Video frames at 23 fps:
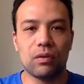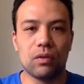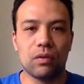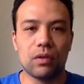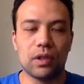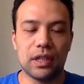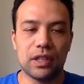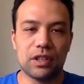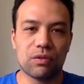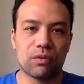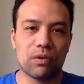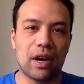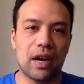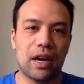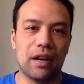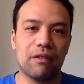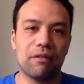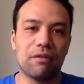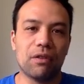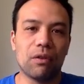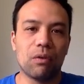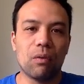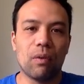this round
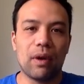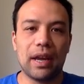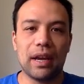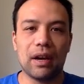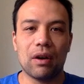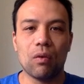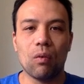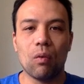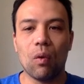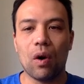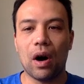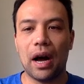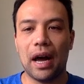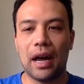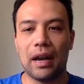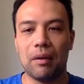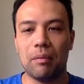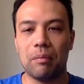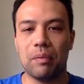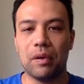for week 1,